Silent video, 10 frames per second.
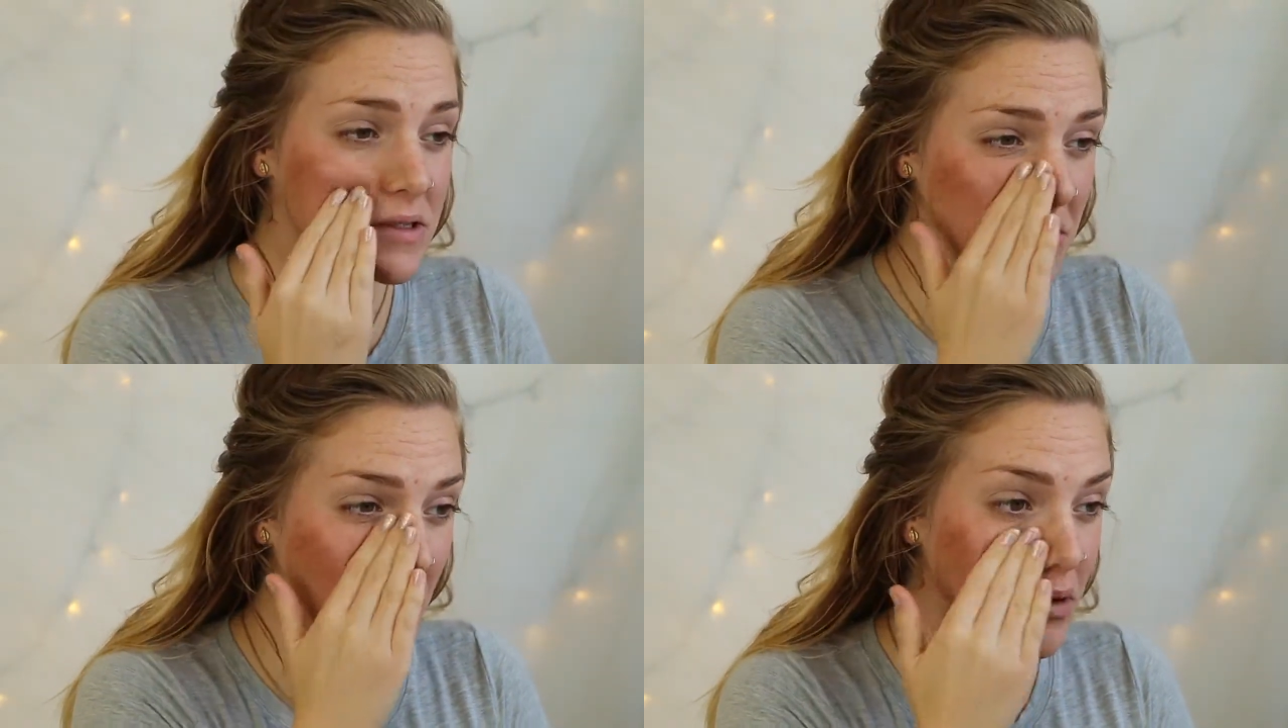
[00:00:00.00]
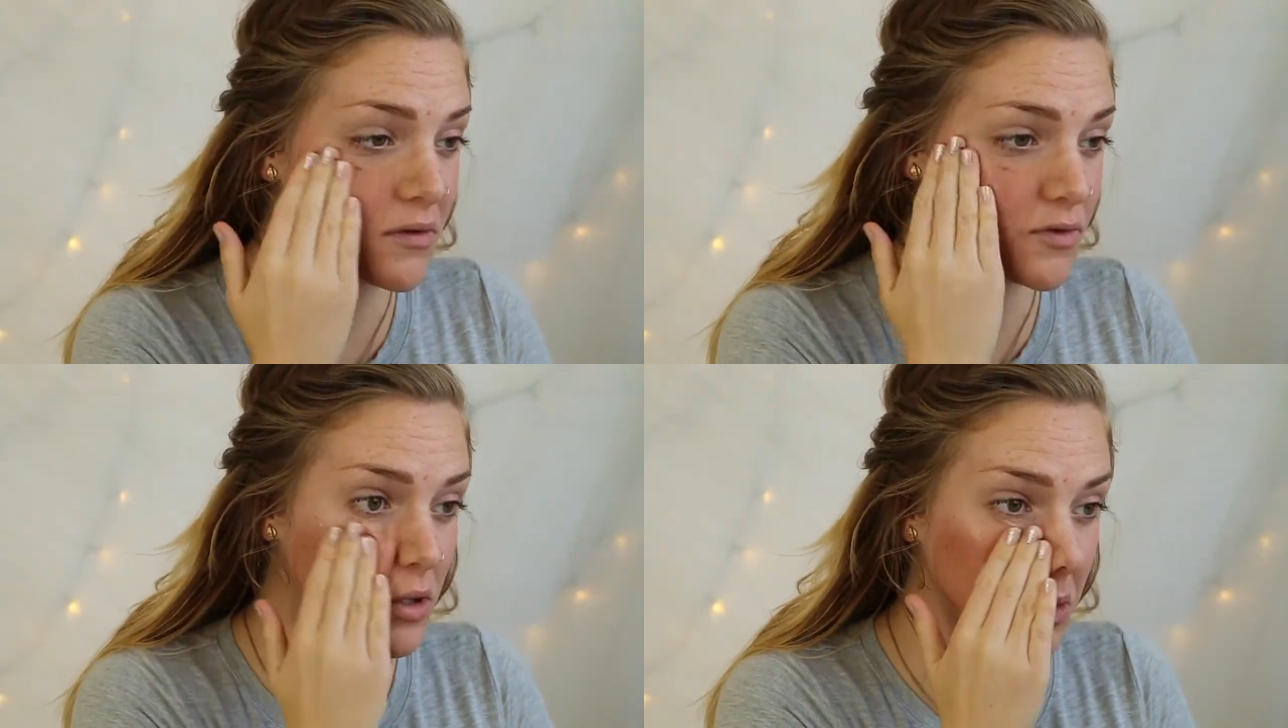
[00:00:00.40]
so
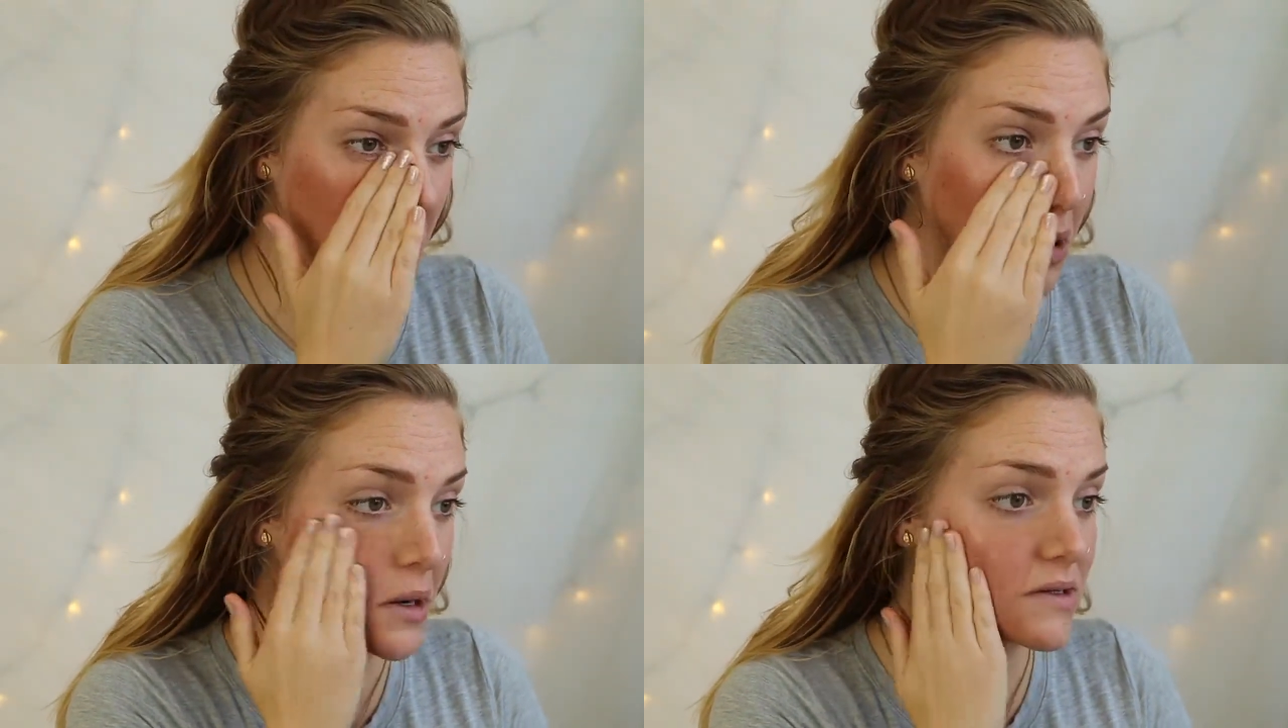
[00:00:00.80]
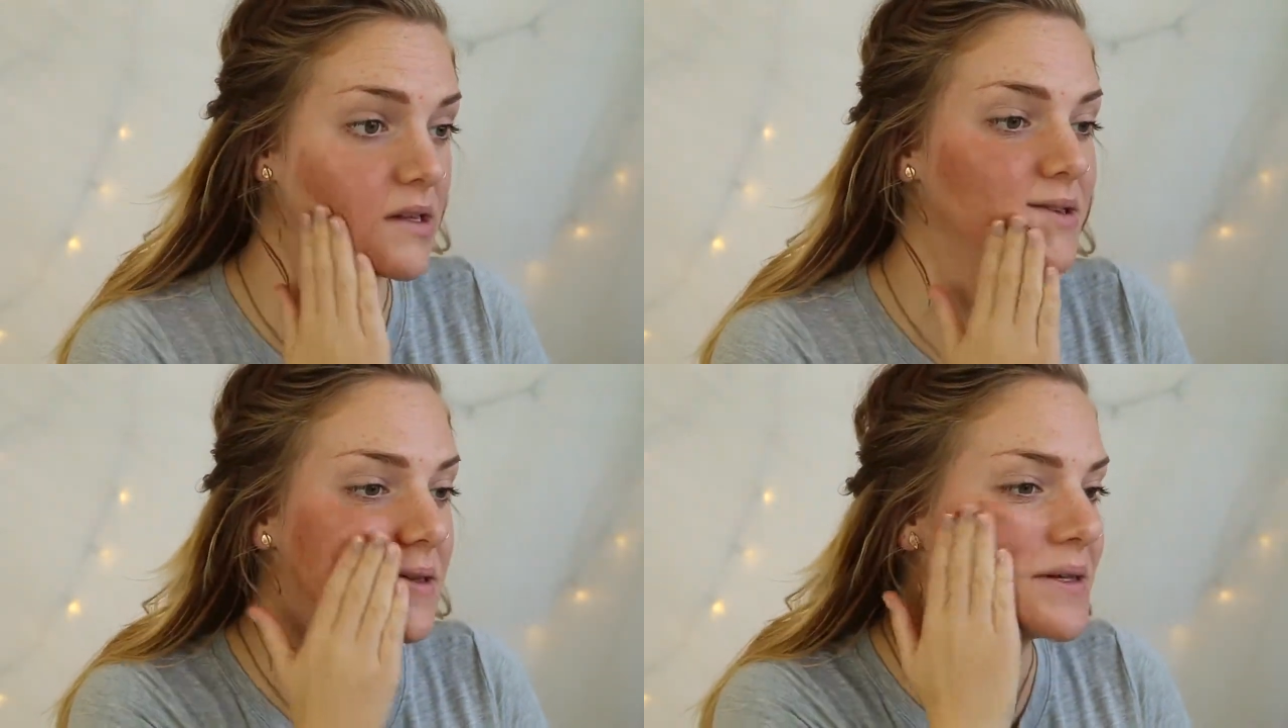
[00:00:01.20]
if you are
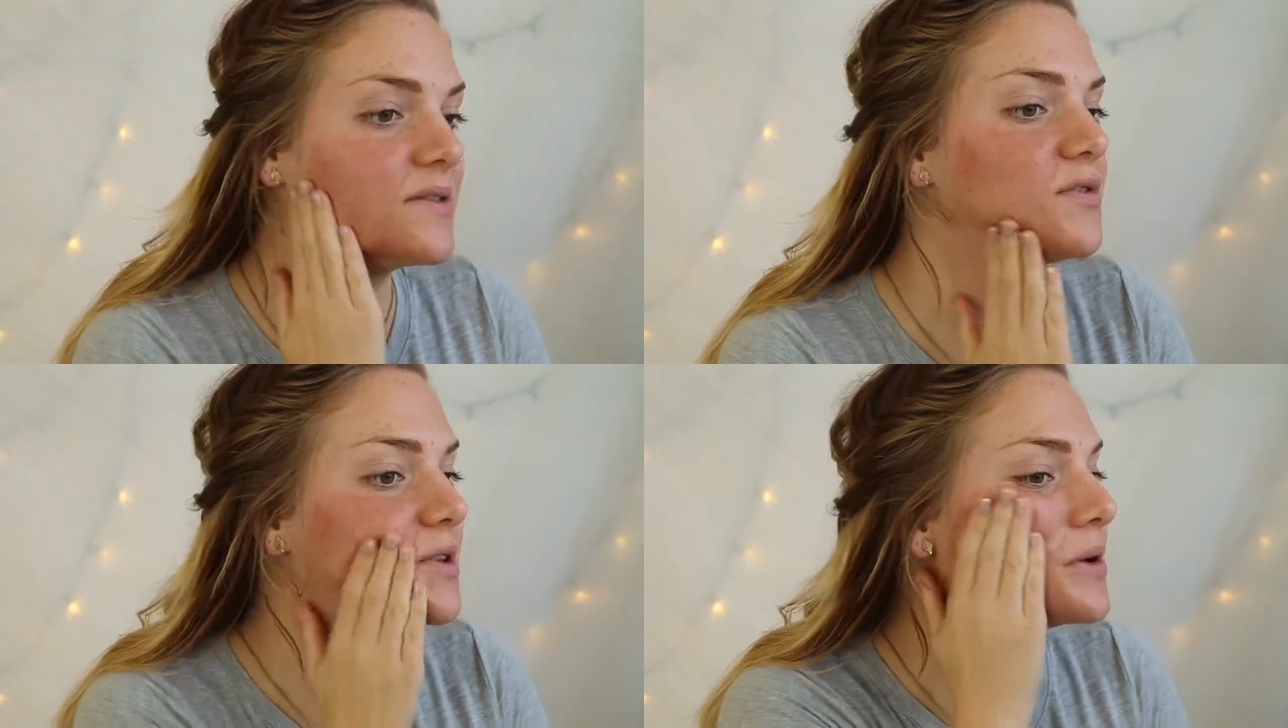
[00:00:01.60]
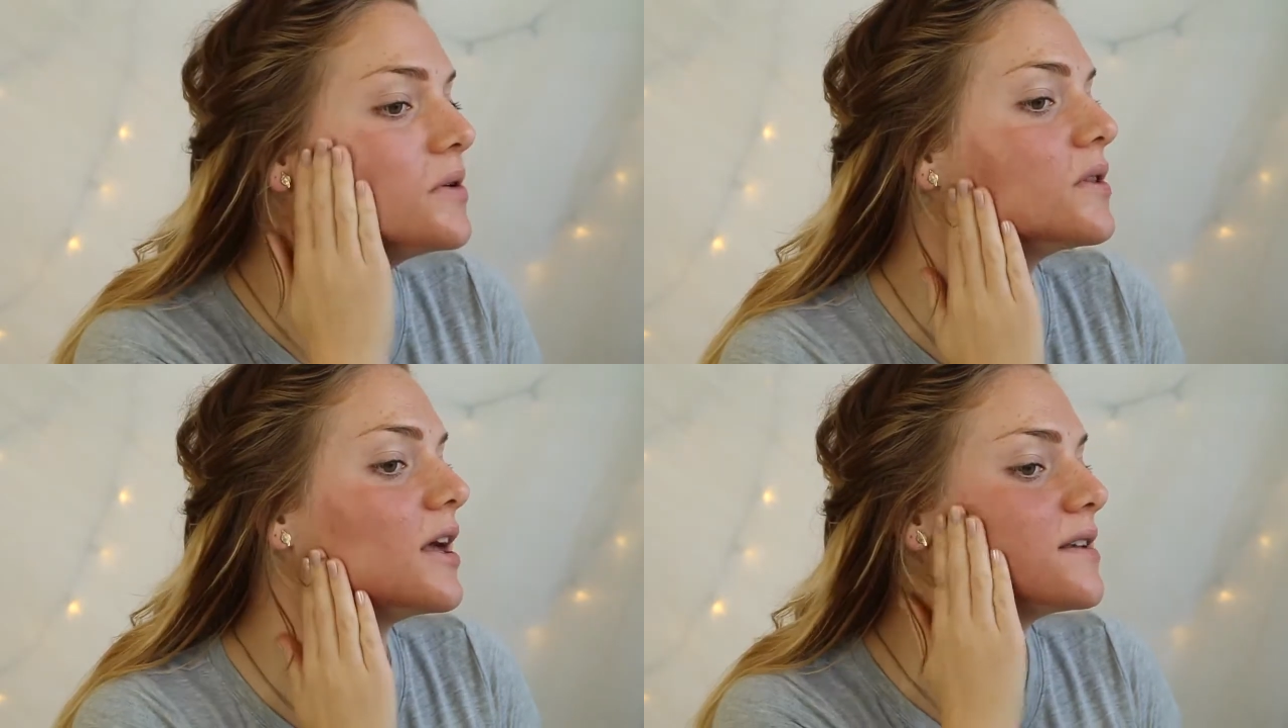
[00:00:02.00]
sensitive
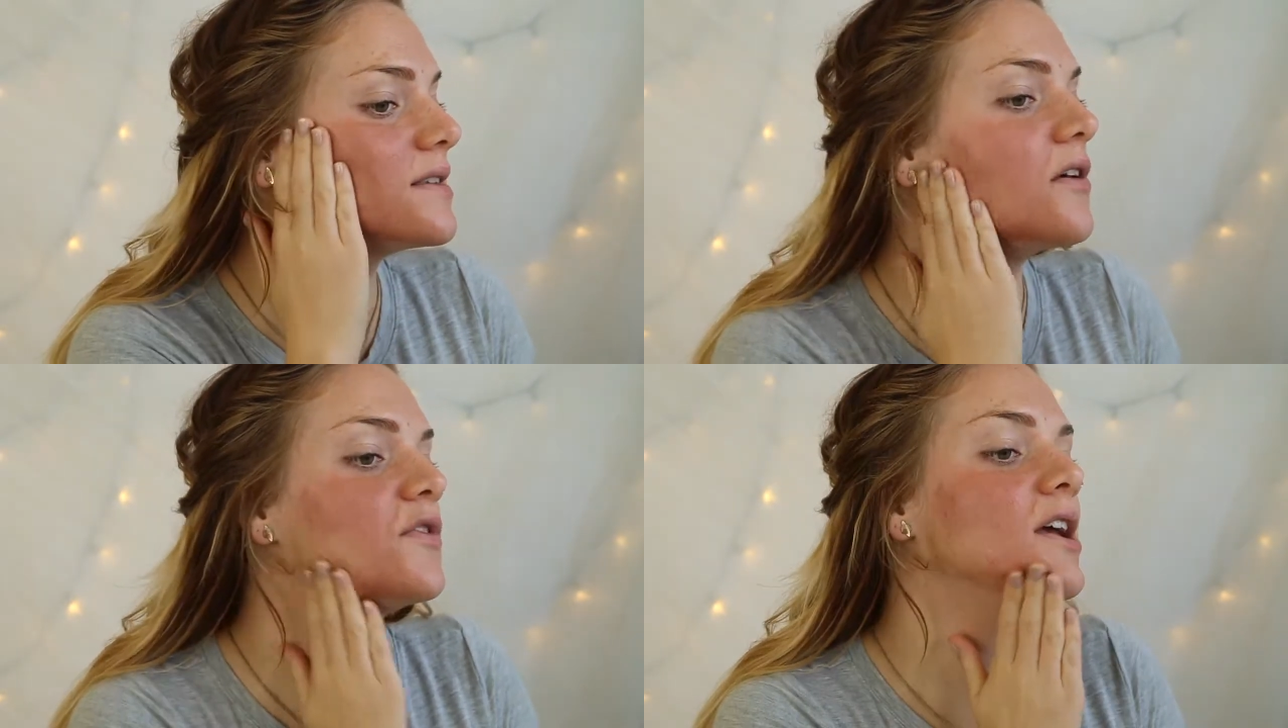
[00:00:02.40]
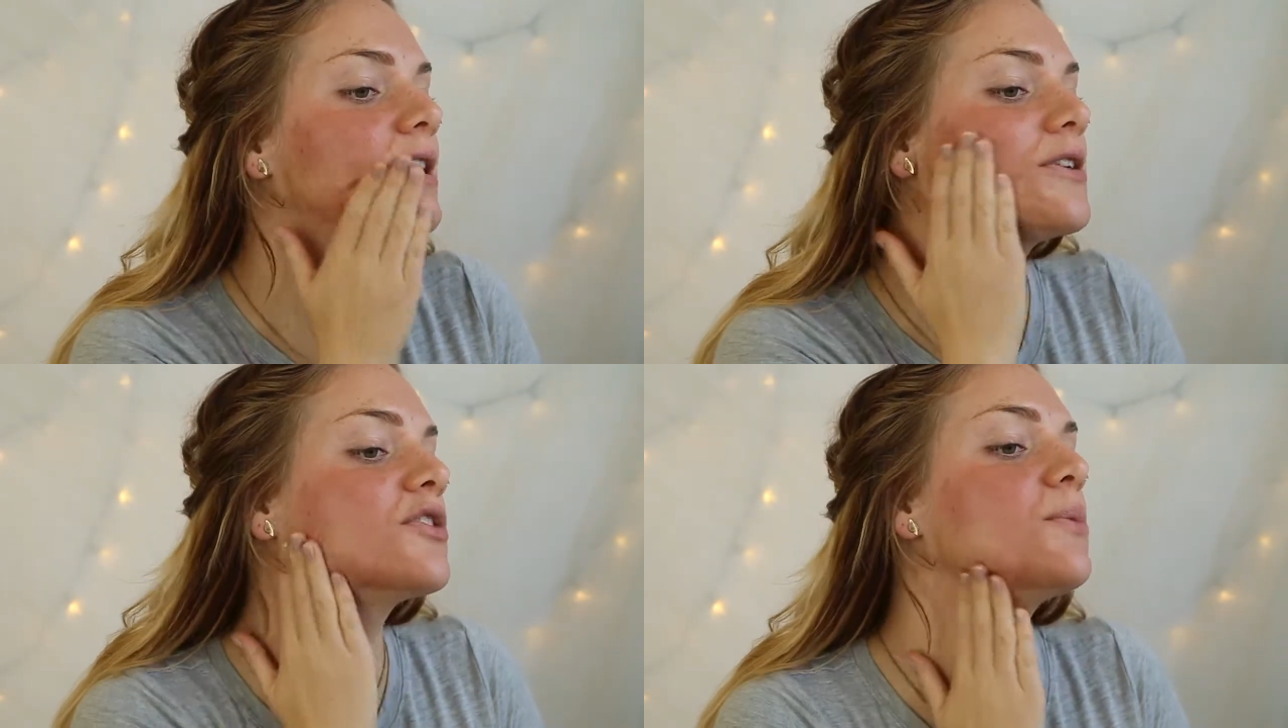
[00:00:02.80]
to like
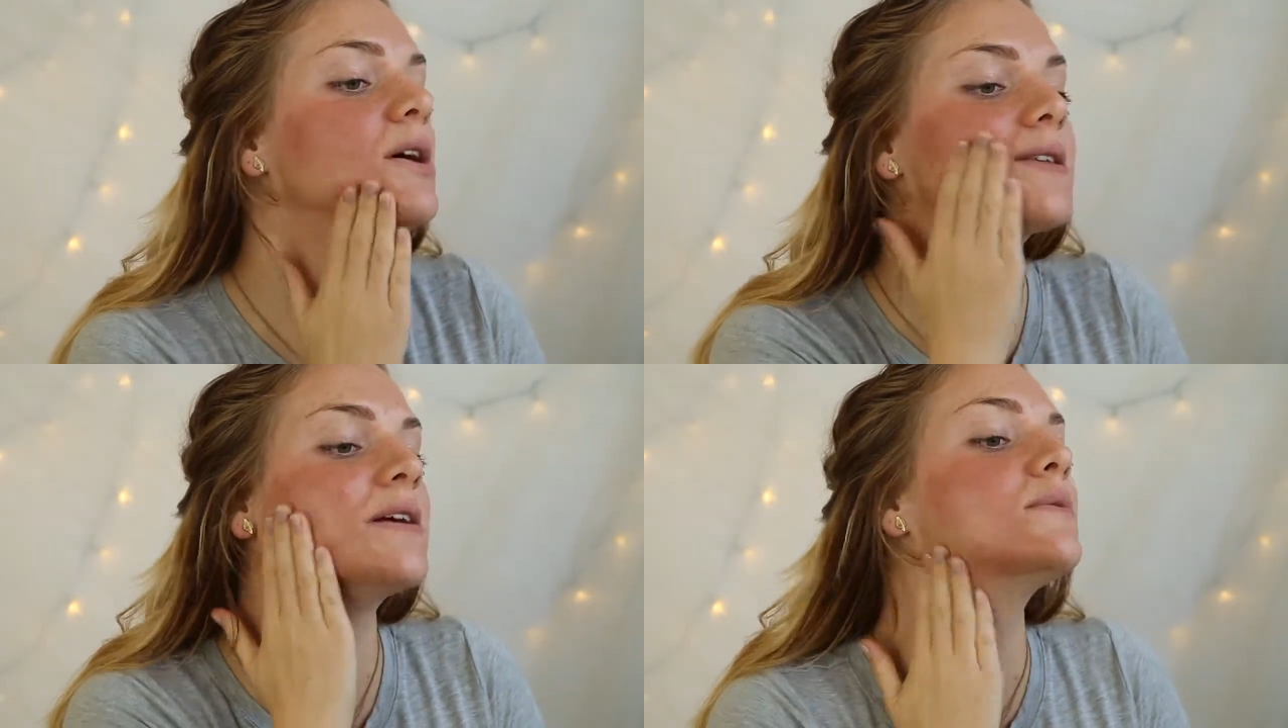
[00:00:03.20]
self-tanner smells,